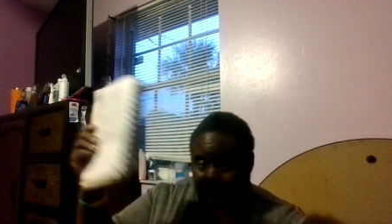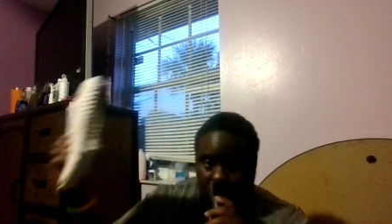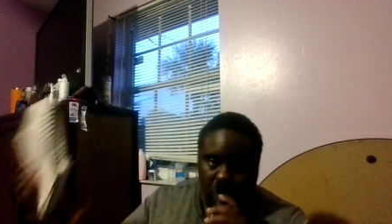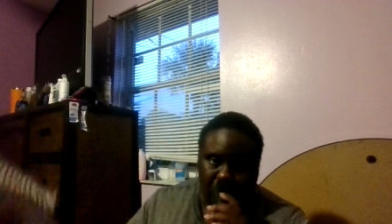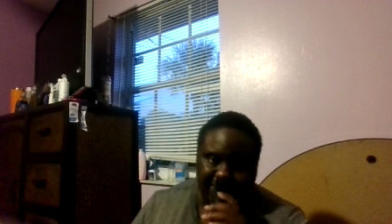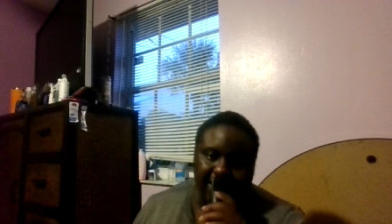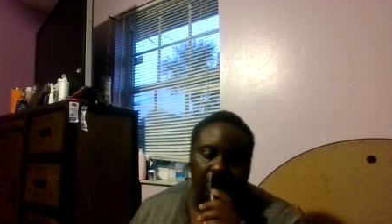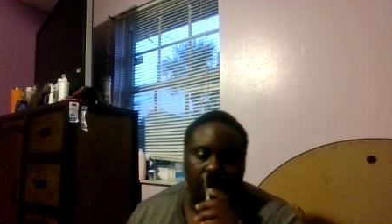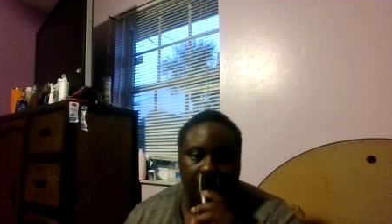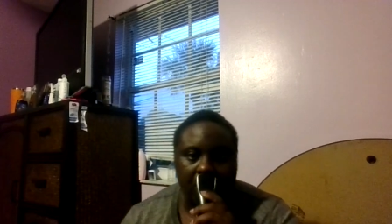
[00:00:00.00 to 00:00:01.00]
Turns
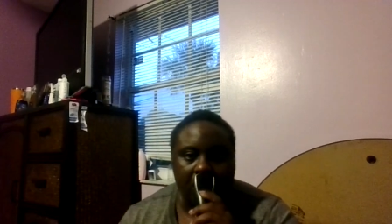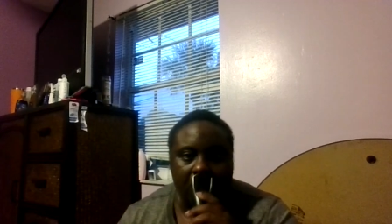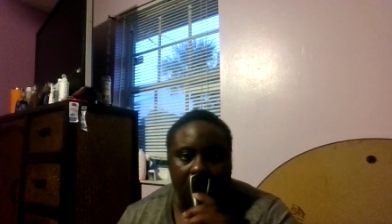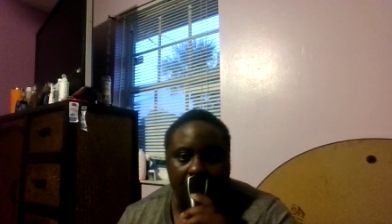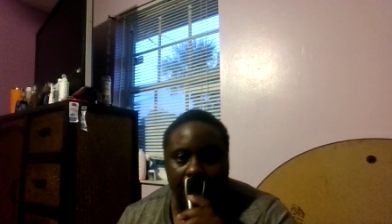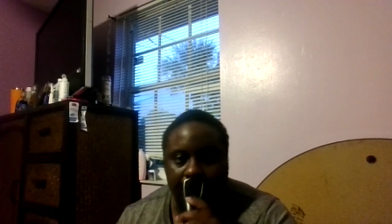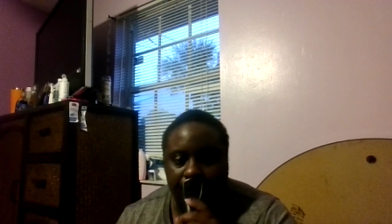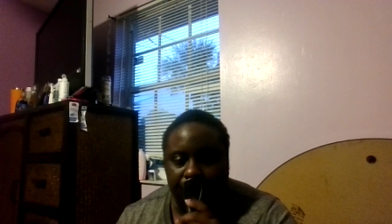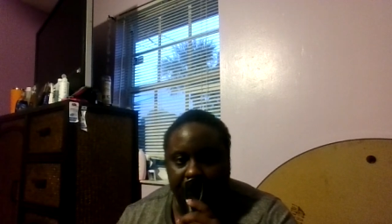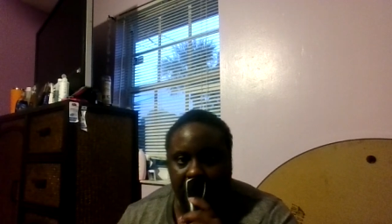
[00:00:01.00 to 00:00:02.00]
out,
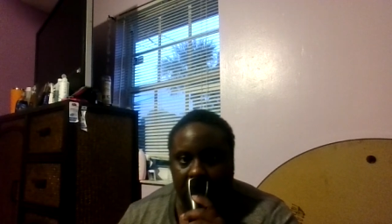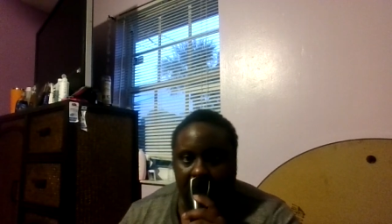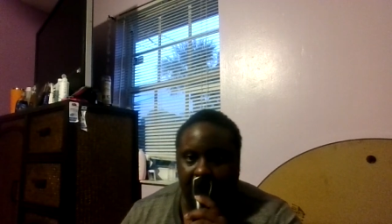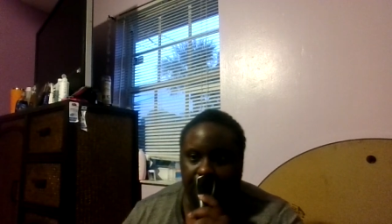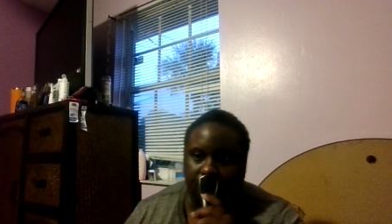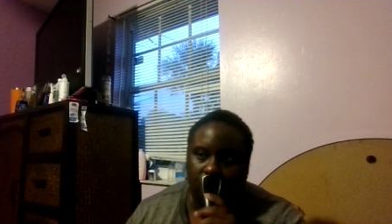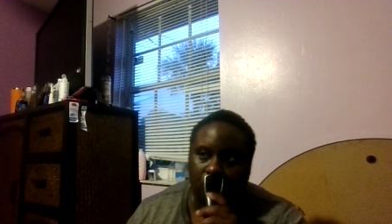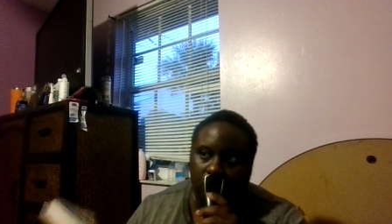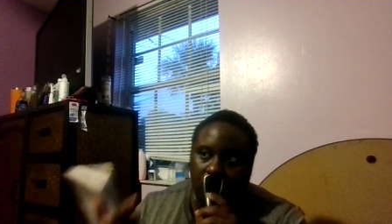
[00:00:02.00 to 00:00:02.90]
um, if you,